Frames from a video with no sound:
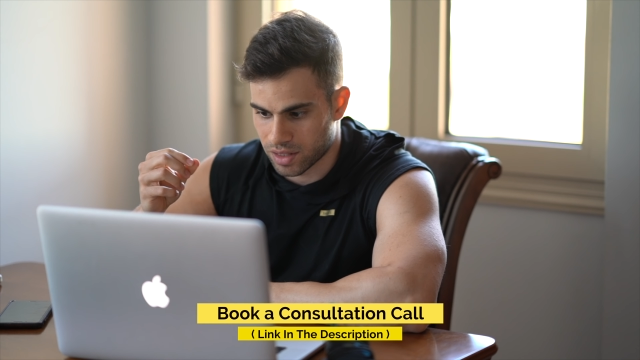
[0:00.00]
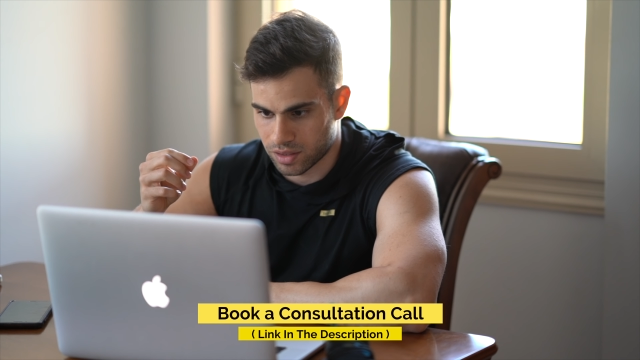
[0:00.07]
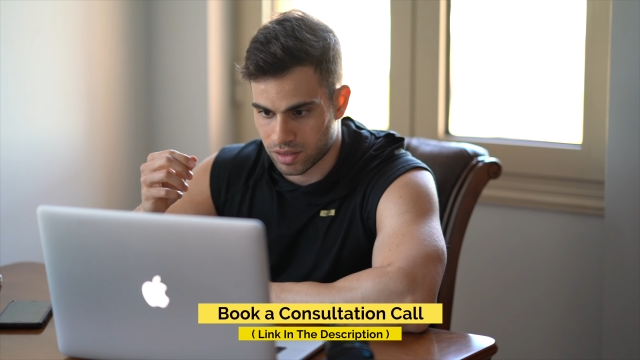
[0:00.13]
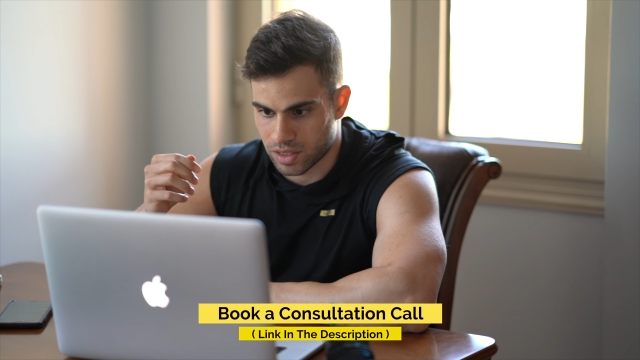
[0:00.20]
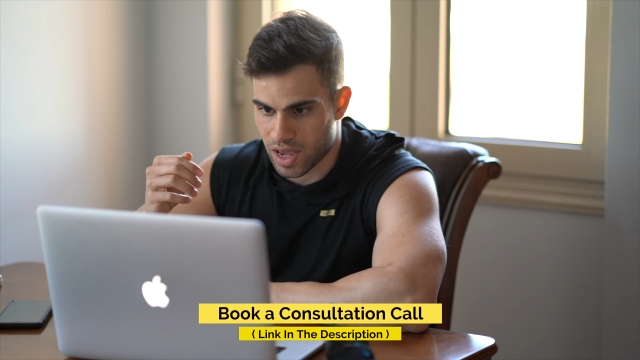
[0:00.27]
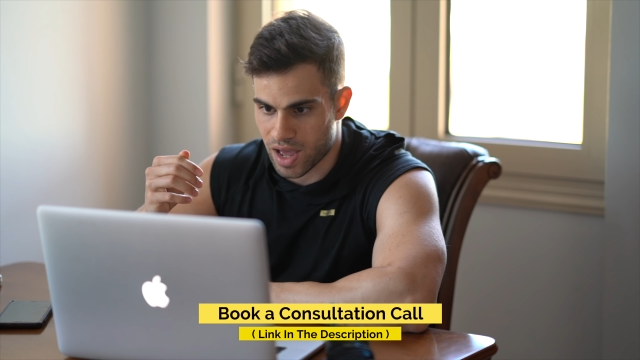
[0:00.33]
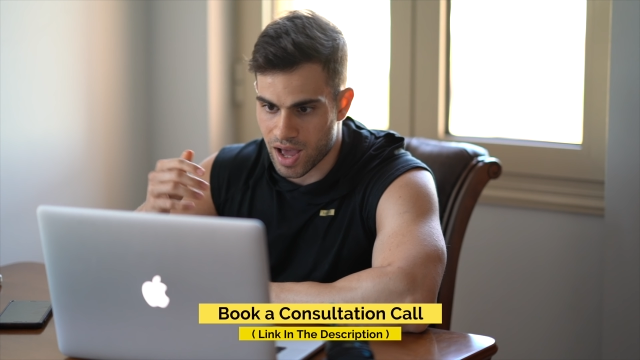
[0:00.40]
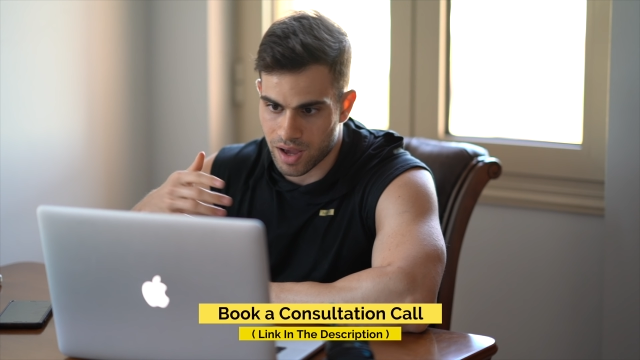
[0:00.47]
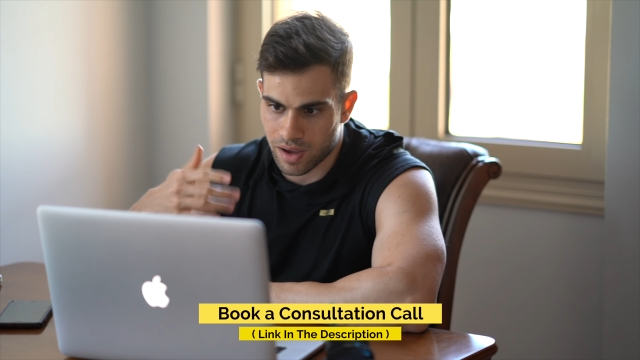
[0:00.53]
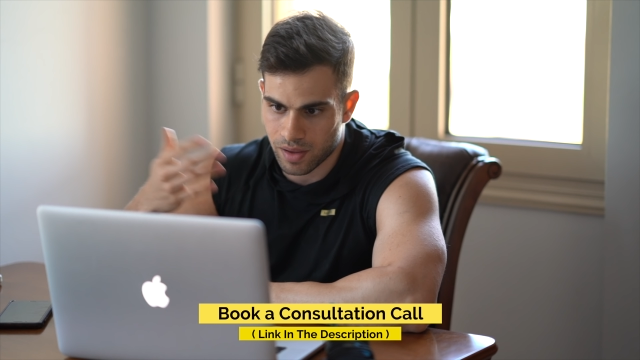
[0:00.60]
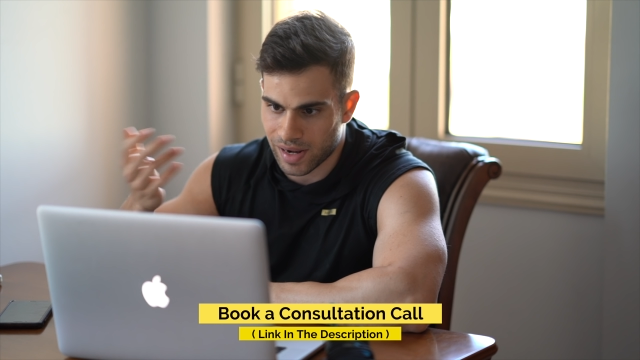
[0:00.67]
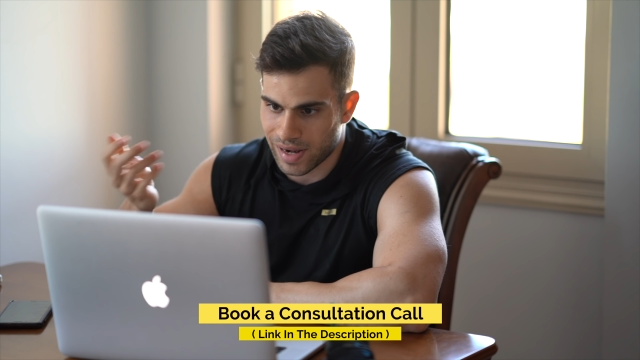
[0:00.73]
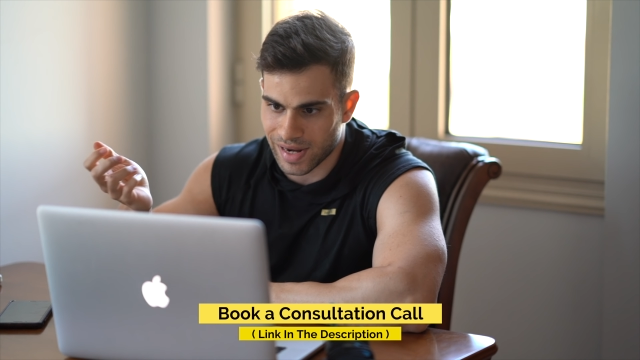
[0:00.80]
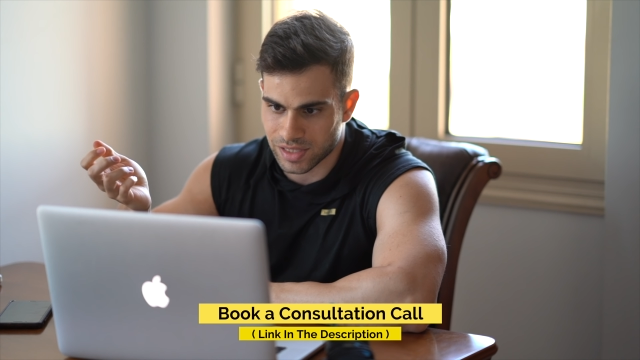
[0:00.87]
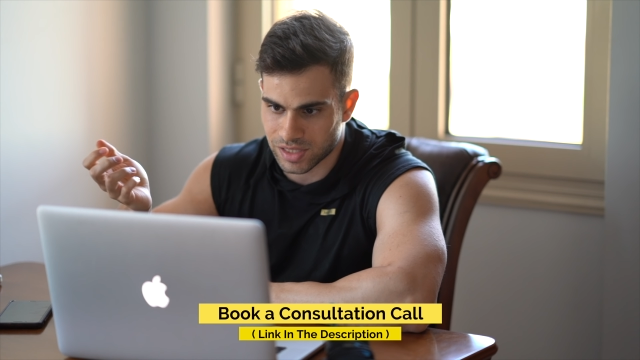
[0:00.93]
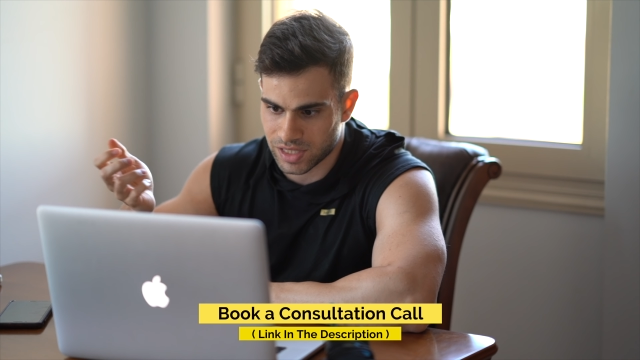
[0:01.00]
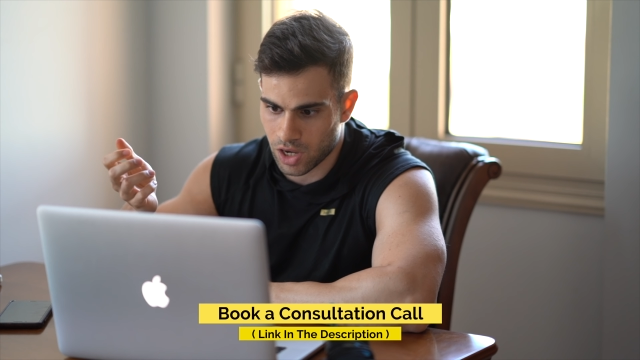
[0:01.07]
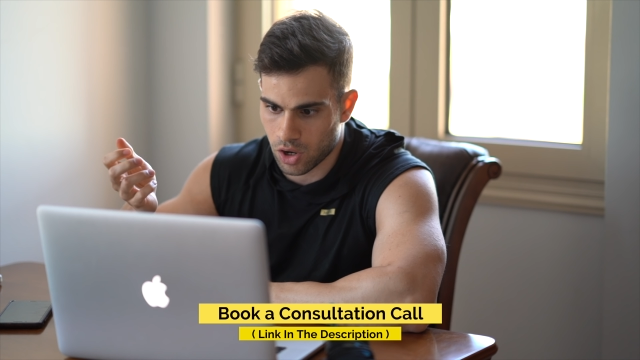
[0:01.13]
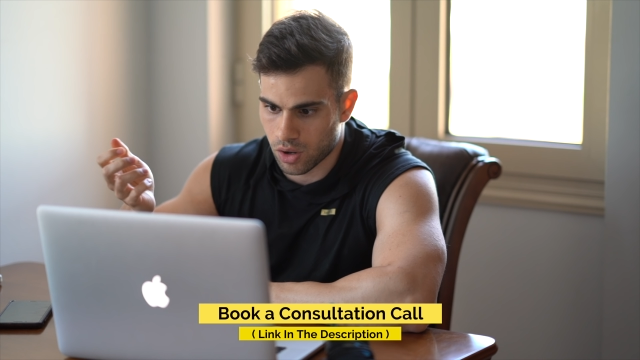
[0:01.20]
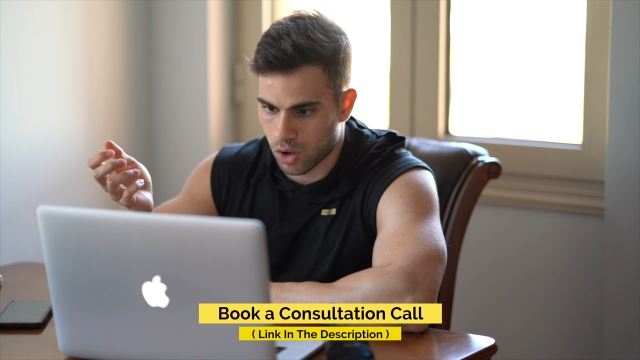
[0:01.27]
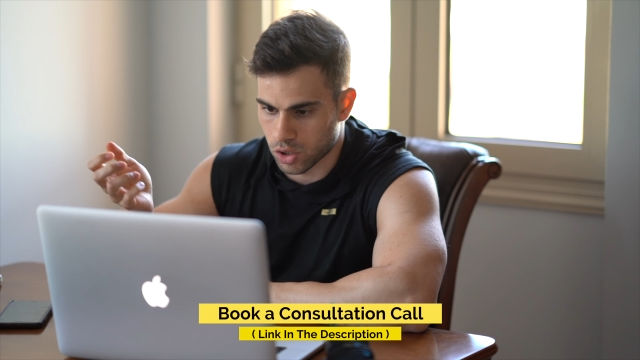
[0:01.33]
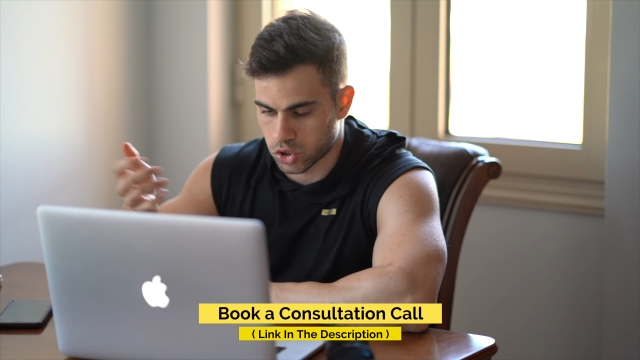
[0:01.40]
And in this consultation
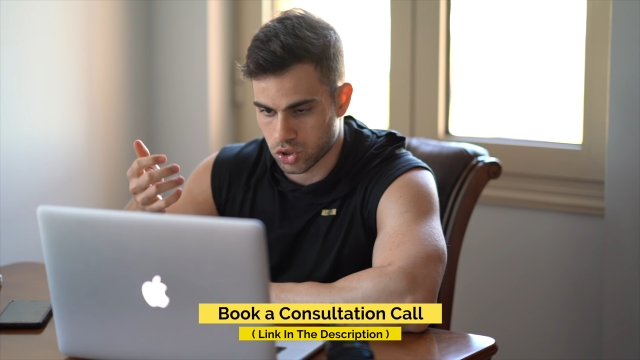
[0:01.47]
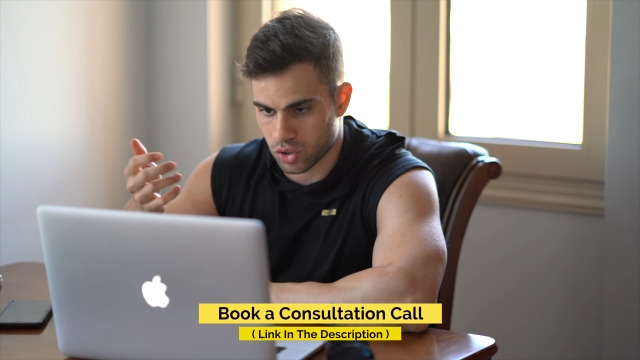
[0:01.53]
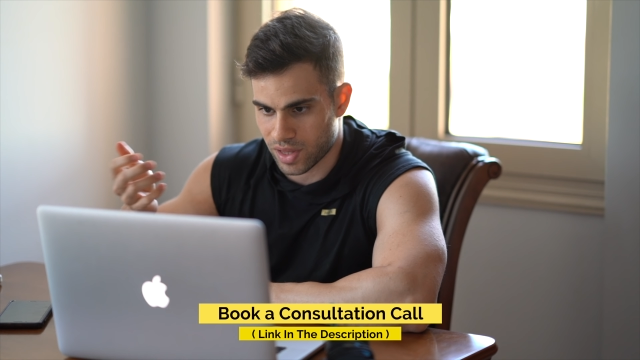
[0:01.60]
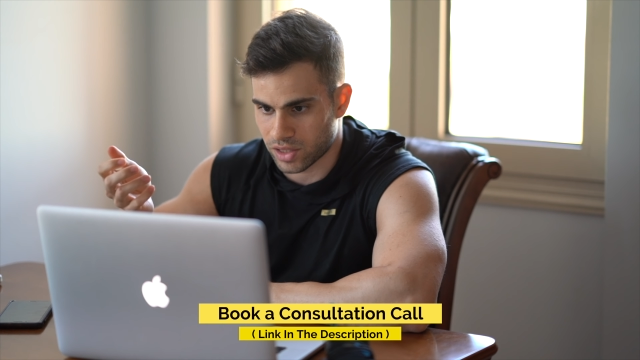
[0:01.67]
session,